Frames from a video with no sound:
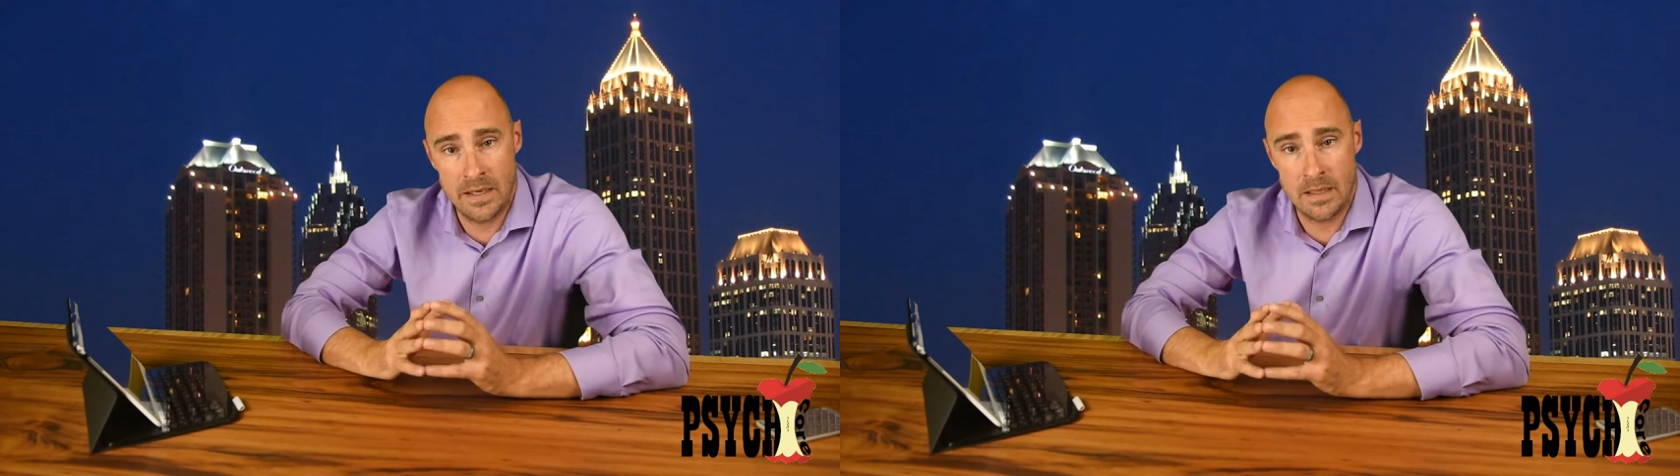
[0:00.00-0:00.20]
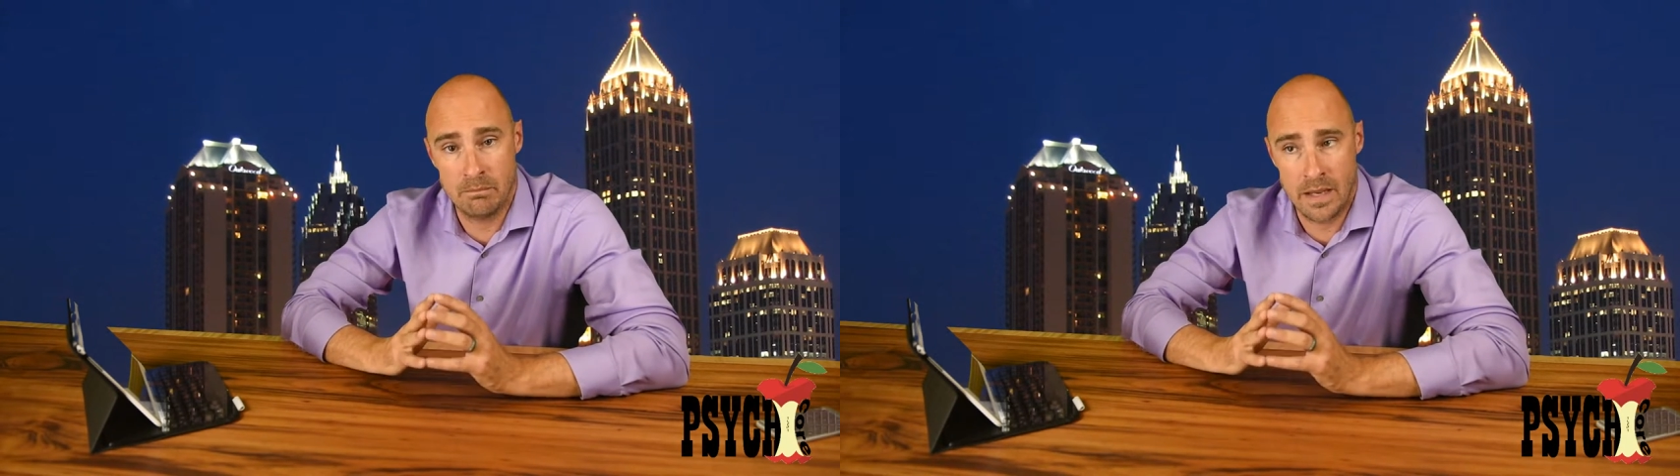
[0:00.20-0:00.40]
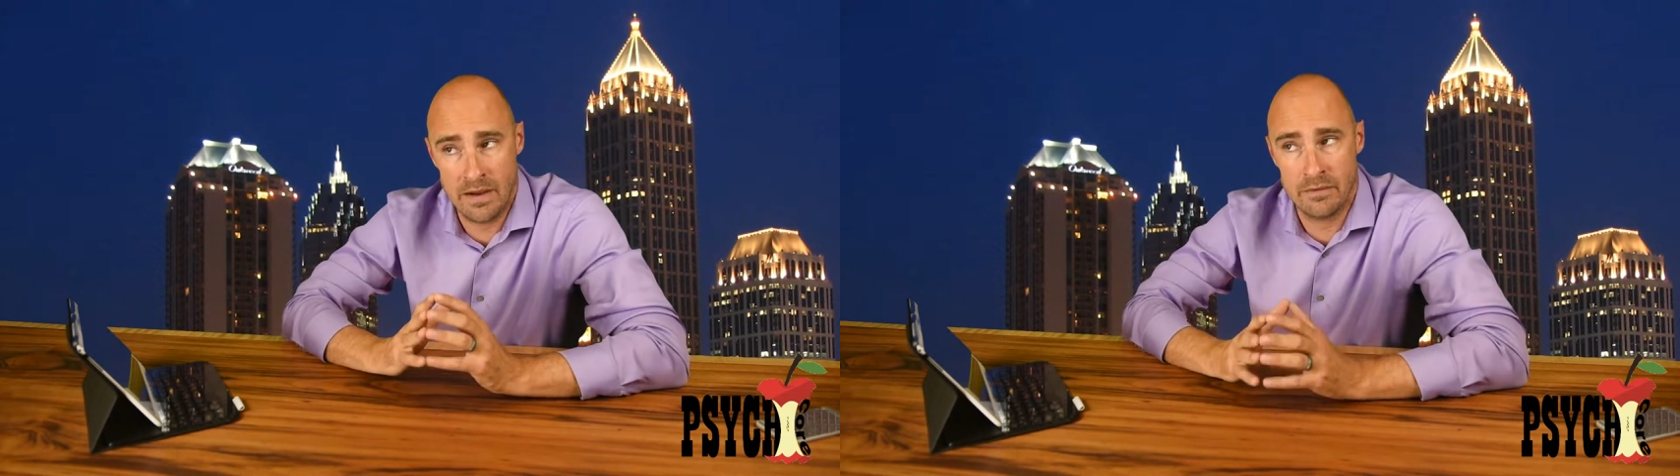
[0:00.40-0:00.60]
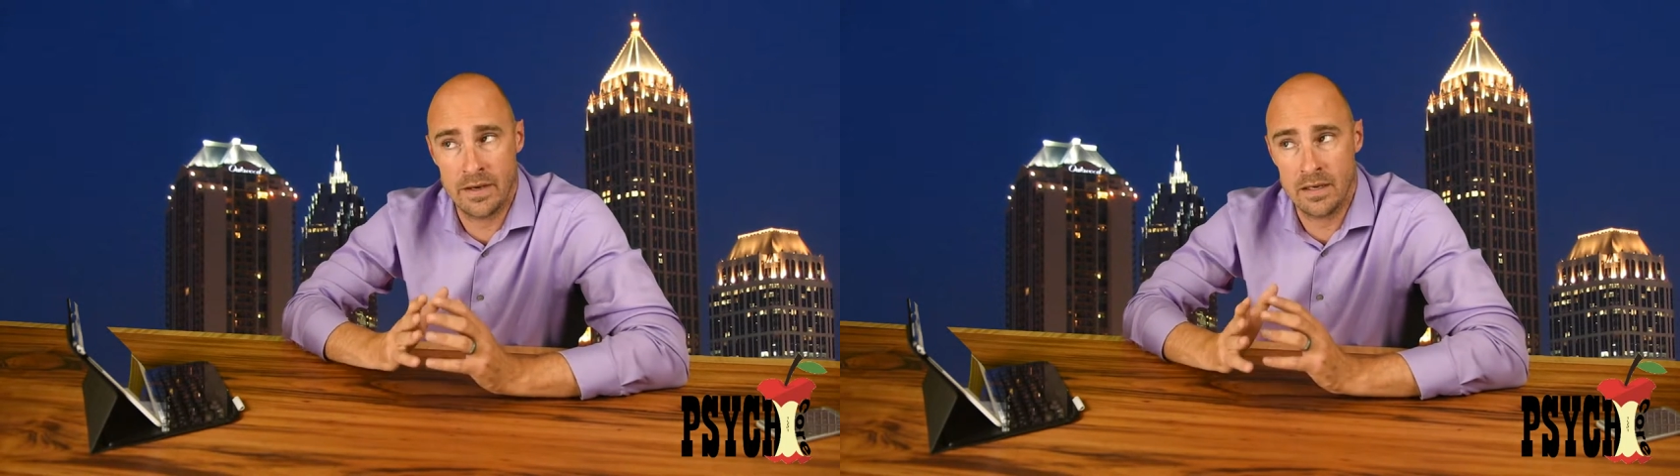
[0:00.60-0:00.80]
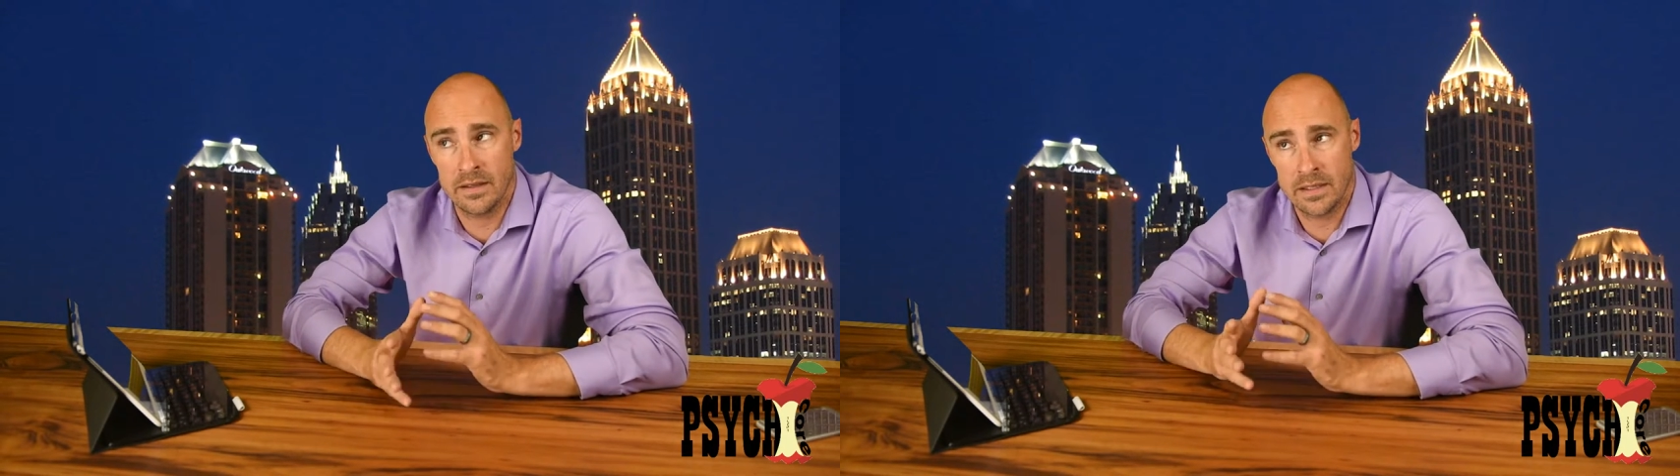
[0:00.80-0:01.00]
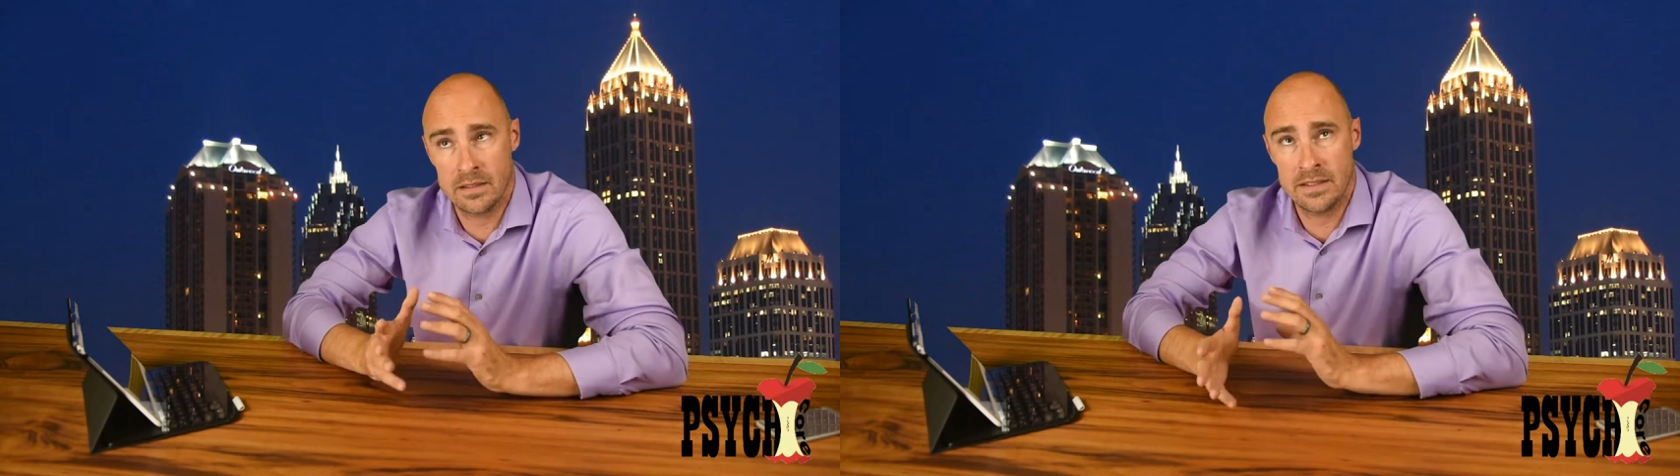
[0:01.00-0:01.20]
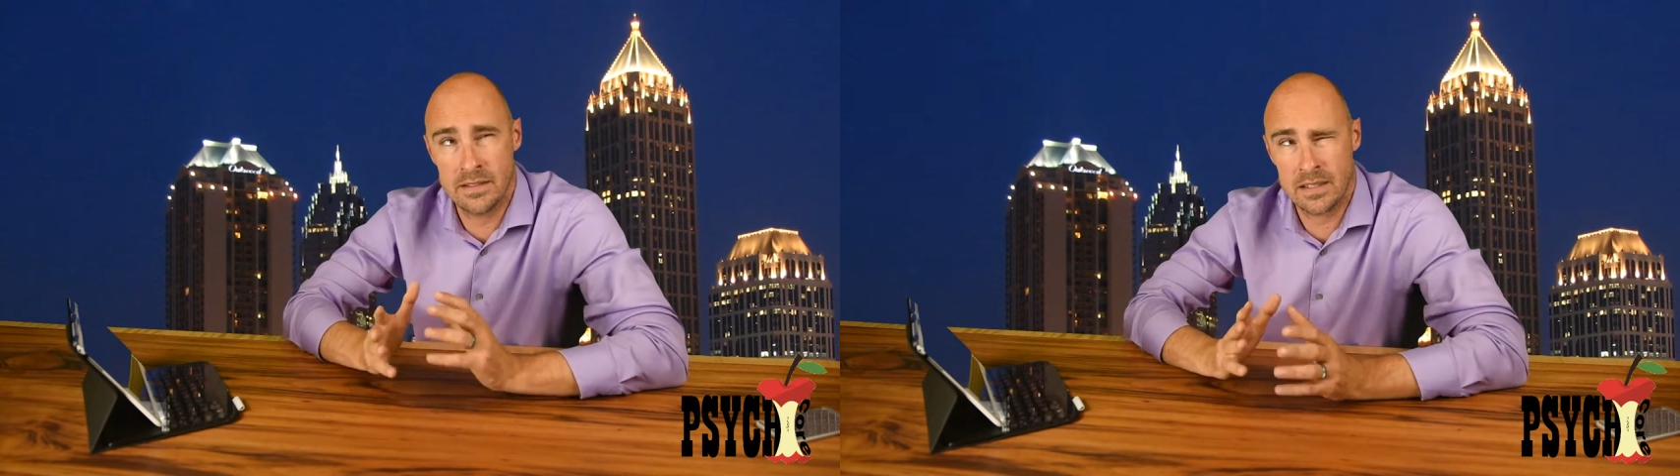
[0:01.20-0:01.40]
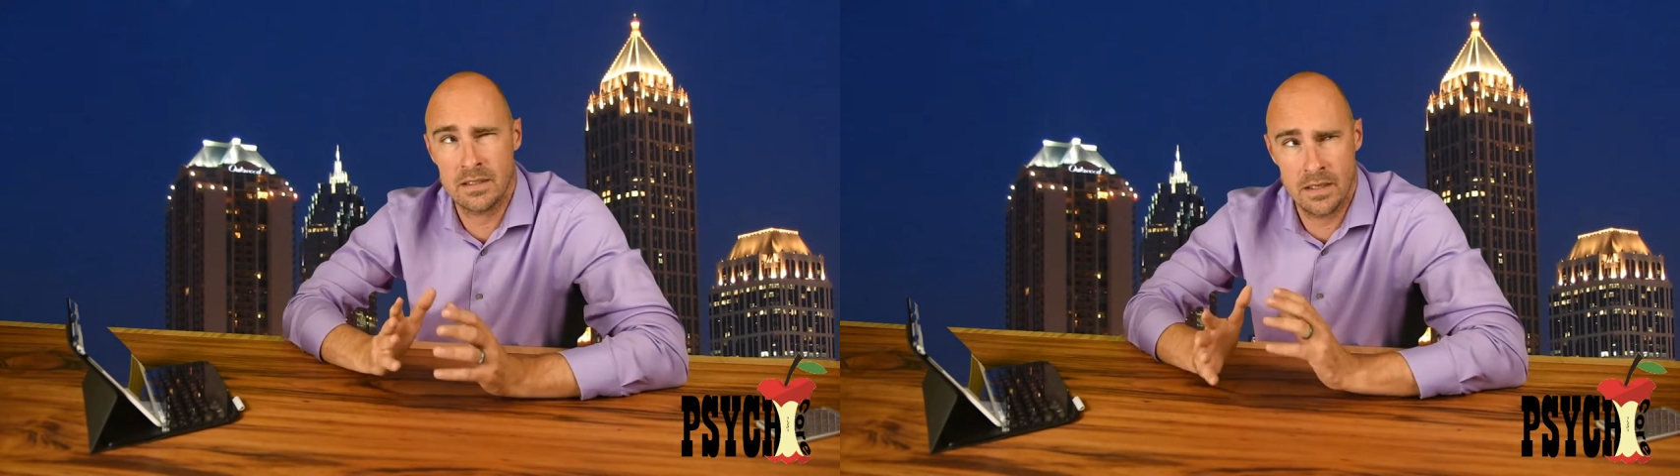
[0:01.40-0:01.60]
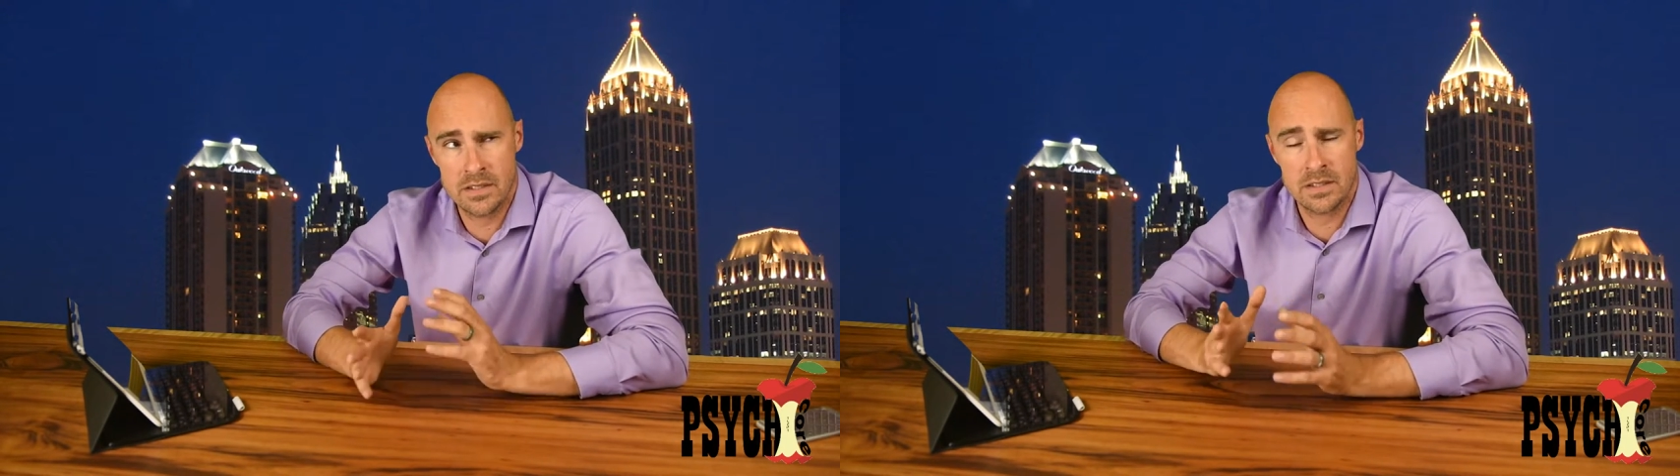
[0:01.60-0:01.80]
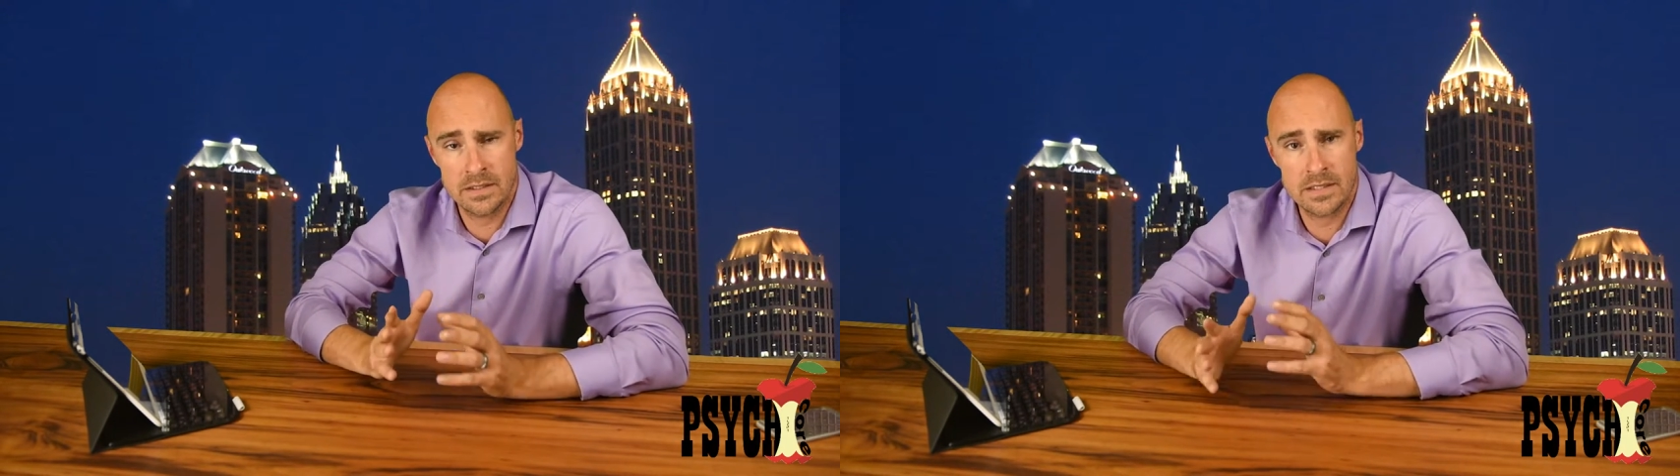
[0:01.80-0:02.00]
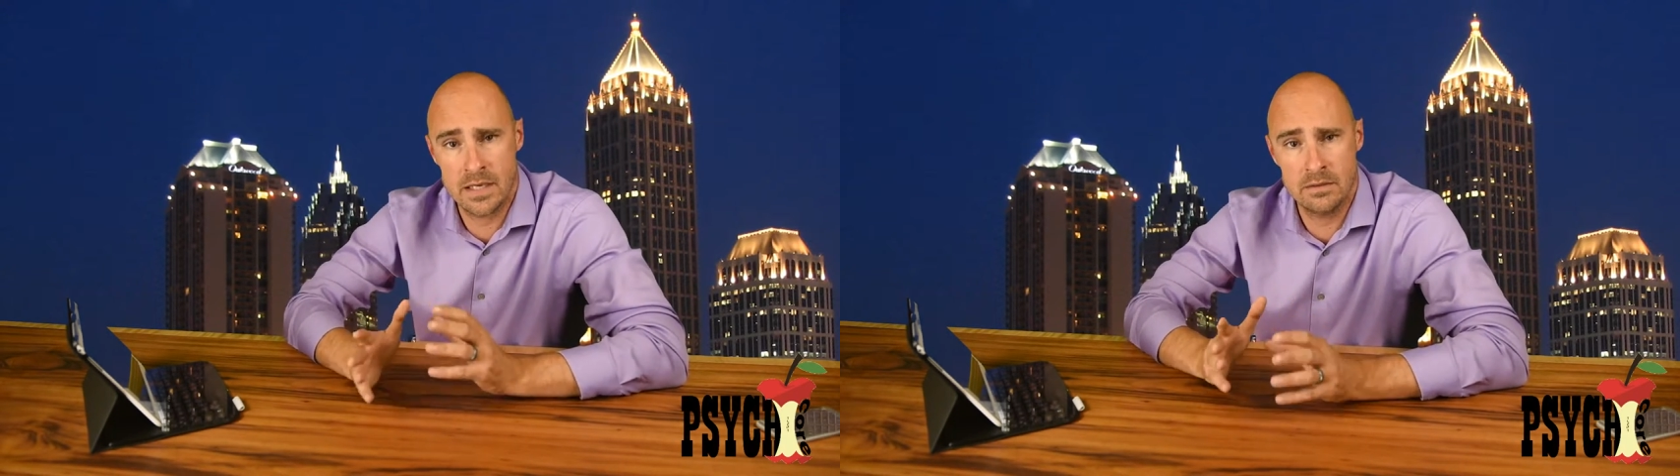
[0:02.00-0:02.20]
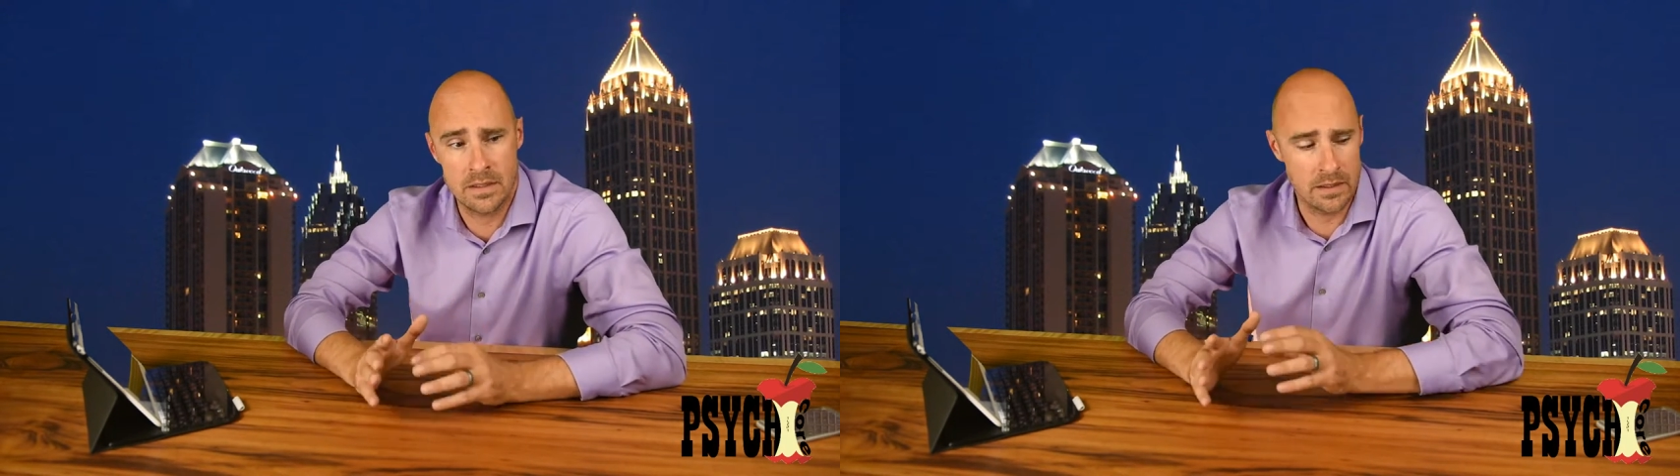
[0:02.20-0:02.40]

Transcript: meaning behavior analytically technologically sound,